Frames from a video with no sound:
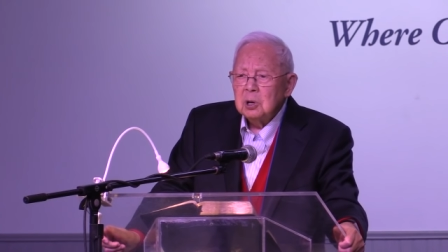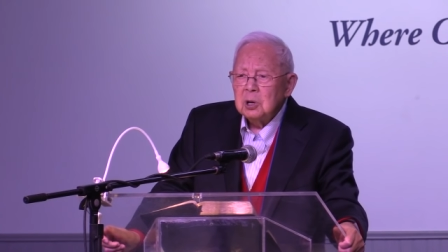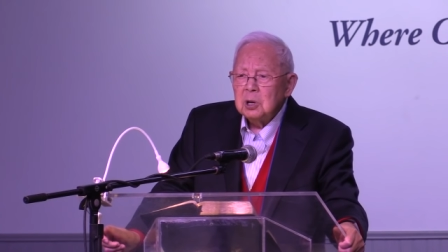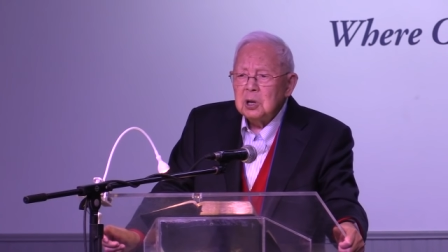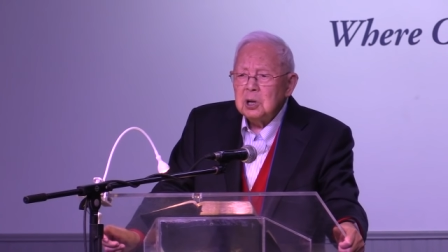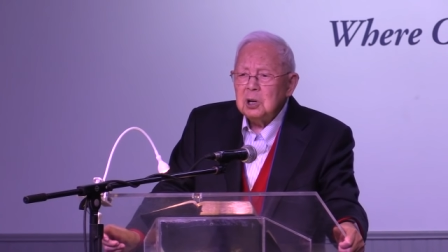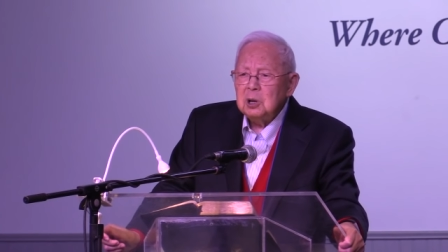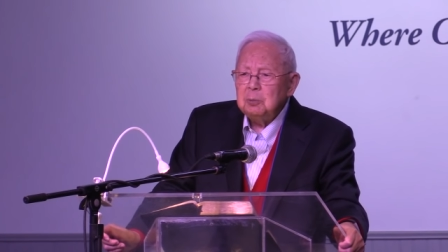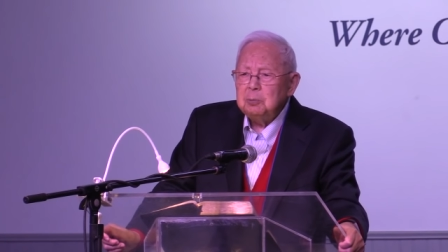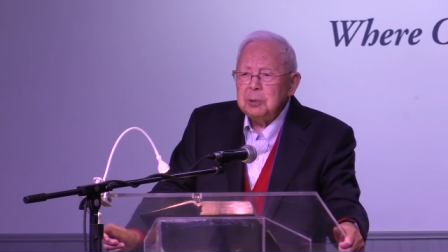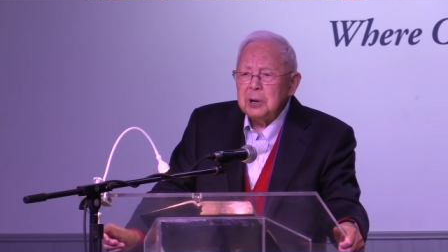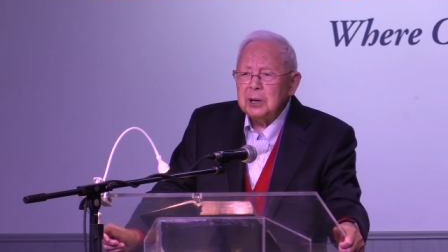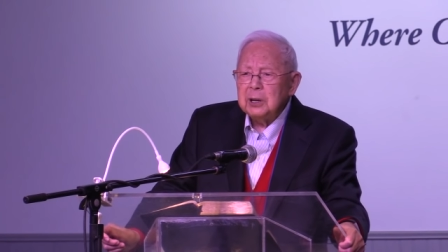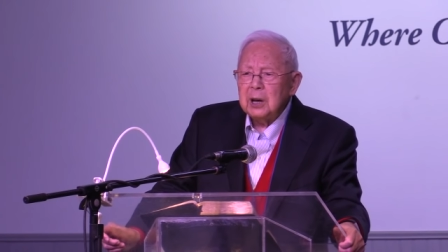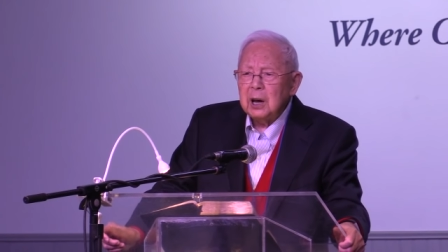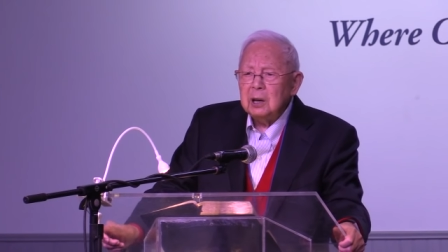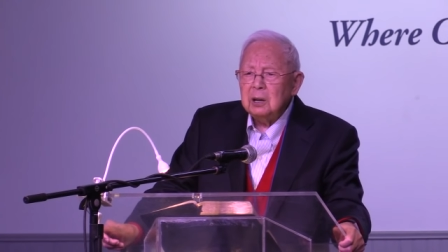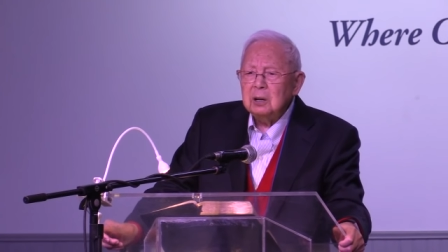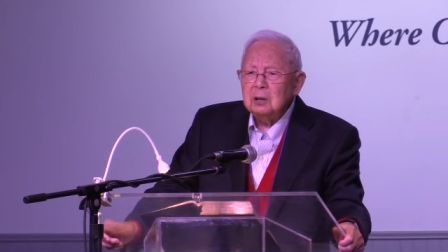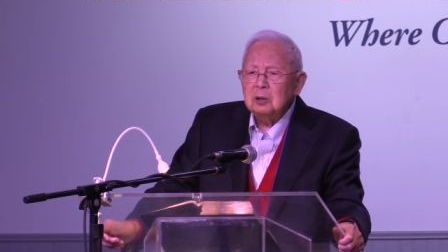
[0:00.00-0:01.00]
He
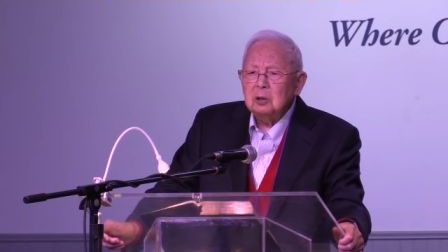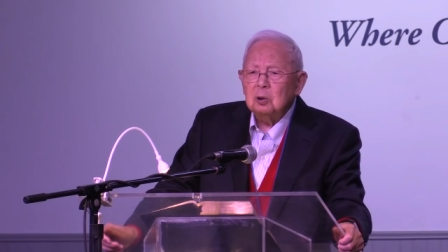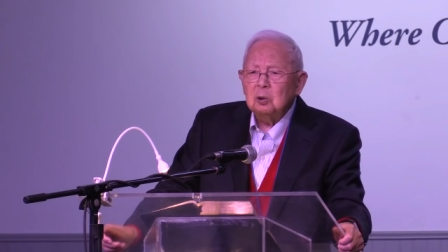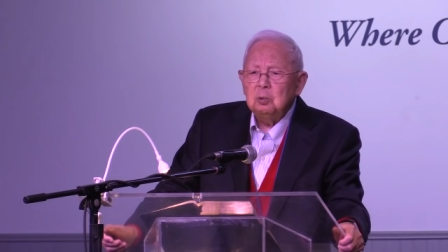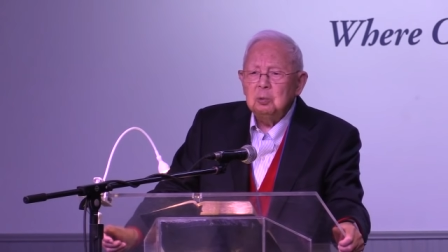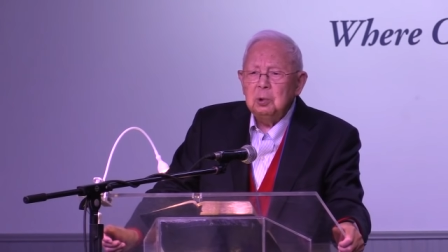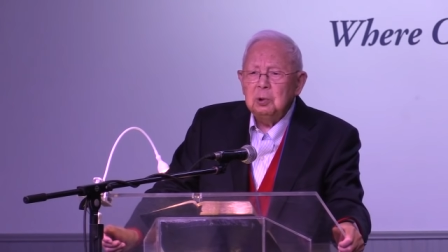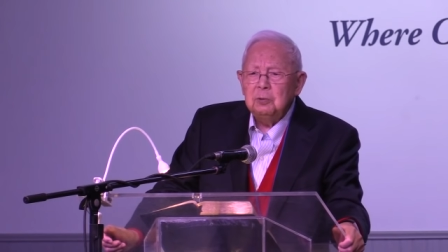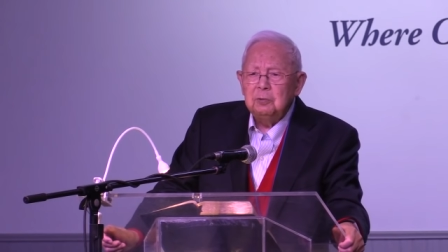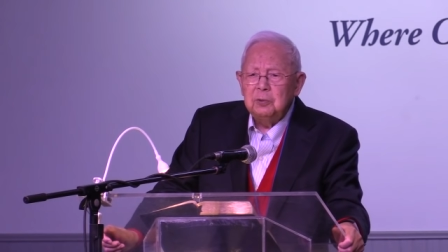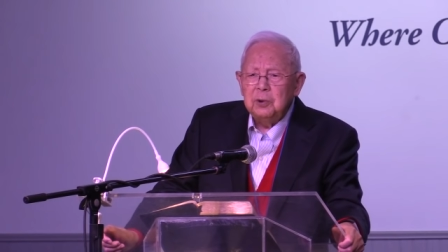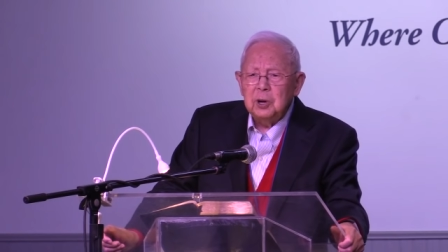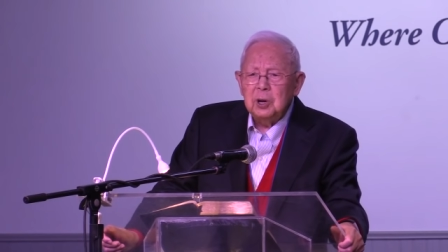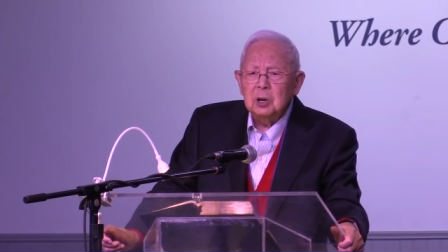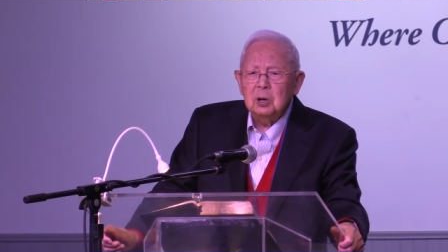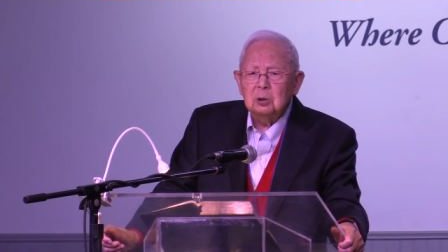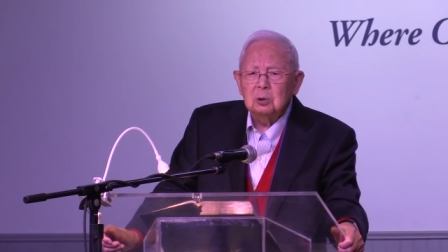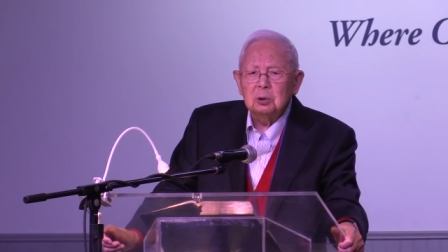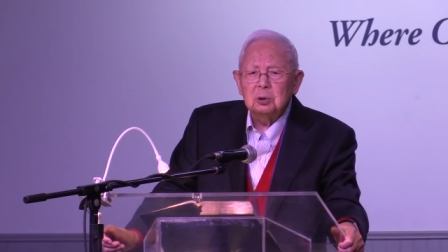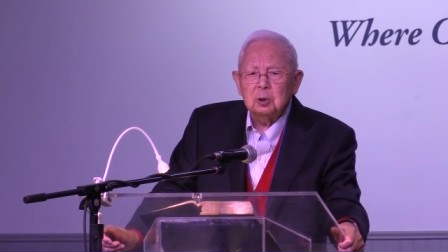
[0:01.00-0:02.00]
began to
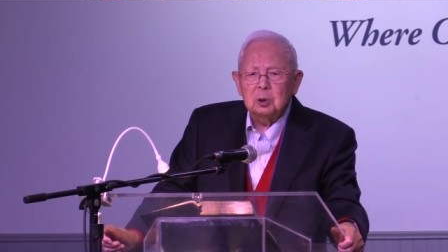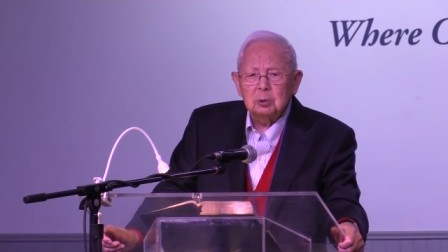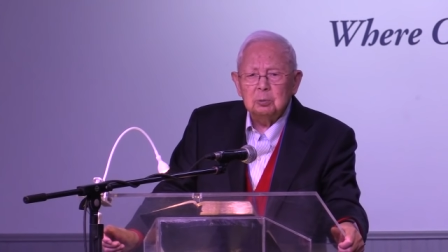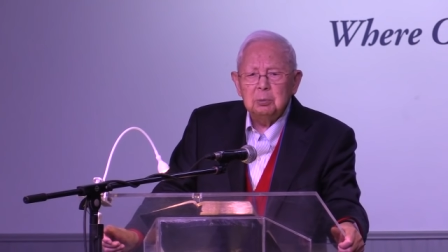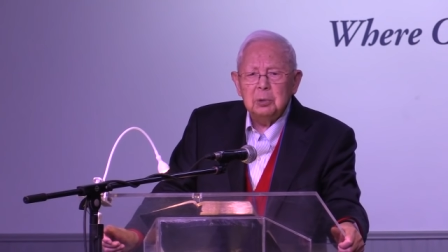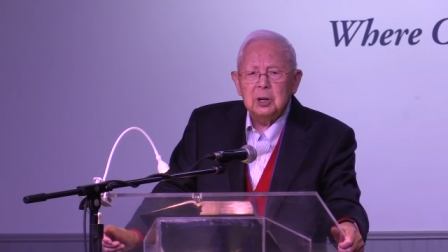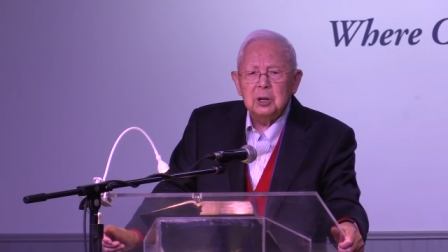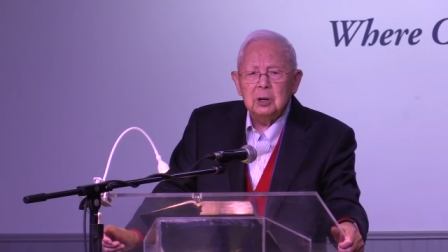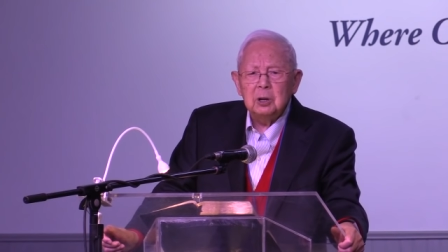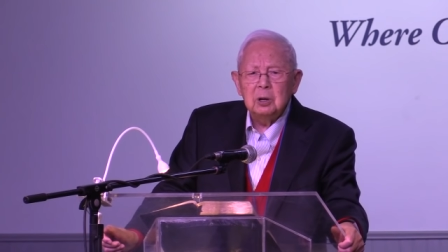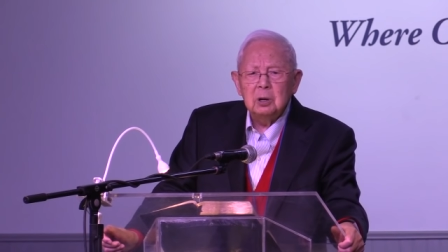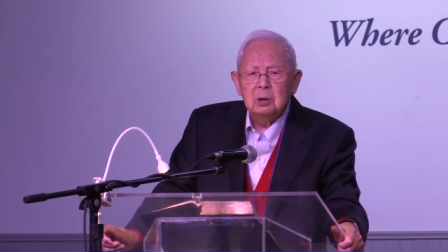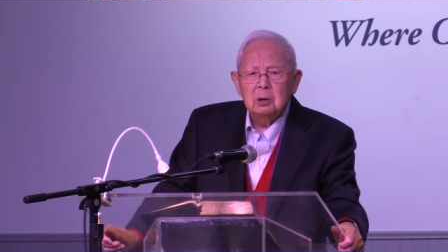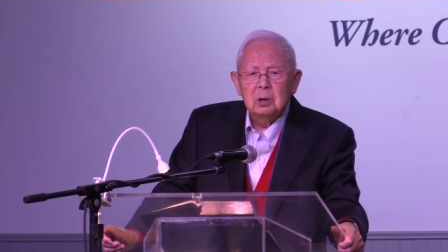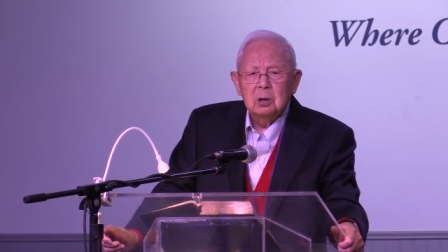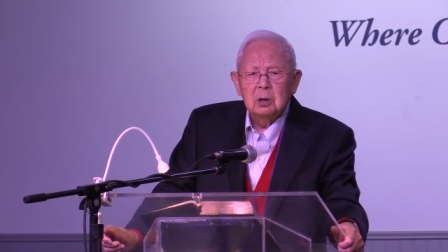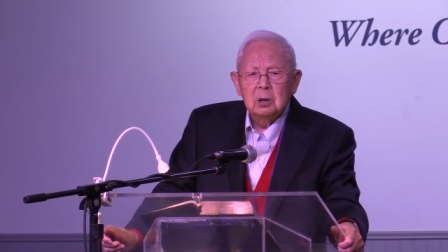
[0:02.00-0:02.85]
reveal to me